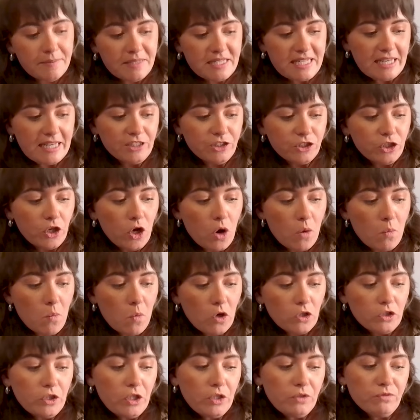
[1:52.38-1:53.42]
limitation on
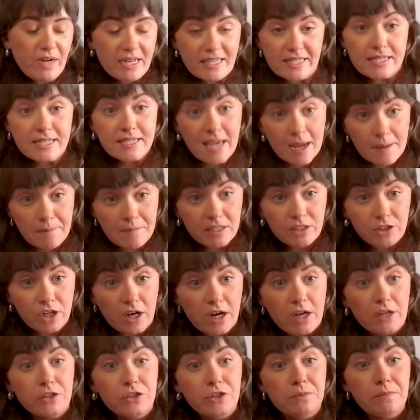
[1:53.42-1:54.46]
what rents can be
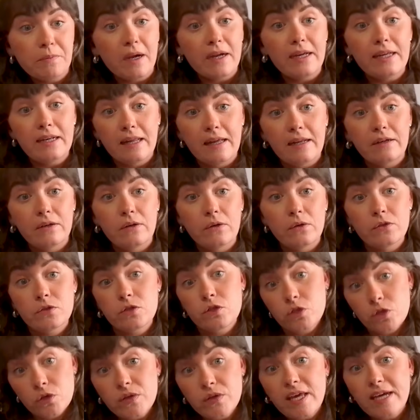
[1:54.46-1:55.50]
charged by a
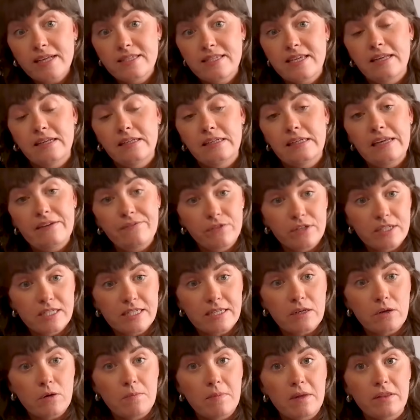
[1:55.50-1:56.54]
landlord to their tenant every
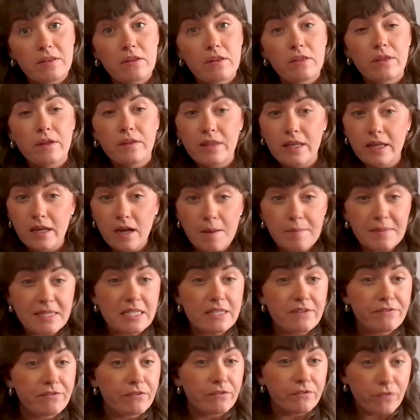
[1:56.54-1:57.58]
single month. And they come in
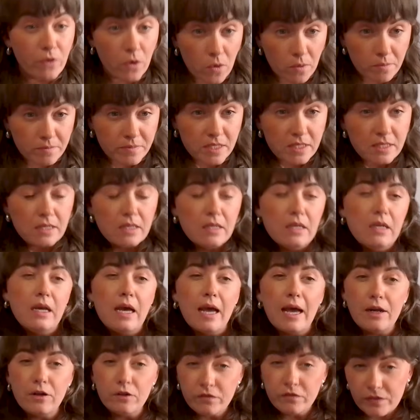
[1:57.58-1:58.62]
different forms,
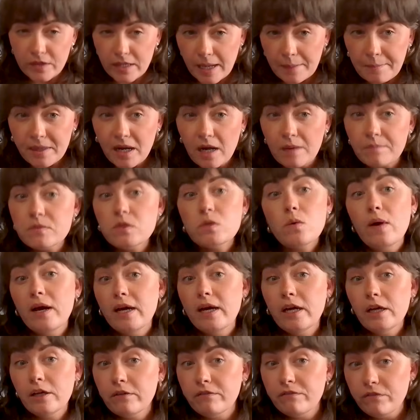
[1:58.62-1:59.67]
and often that becomes
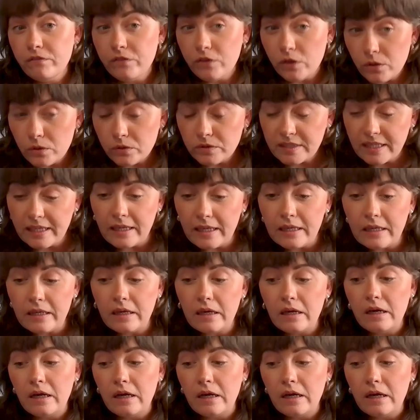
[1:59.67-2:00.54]
quite a confusing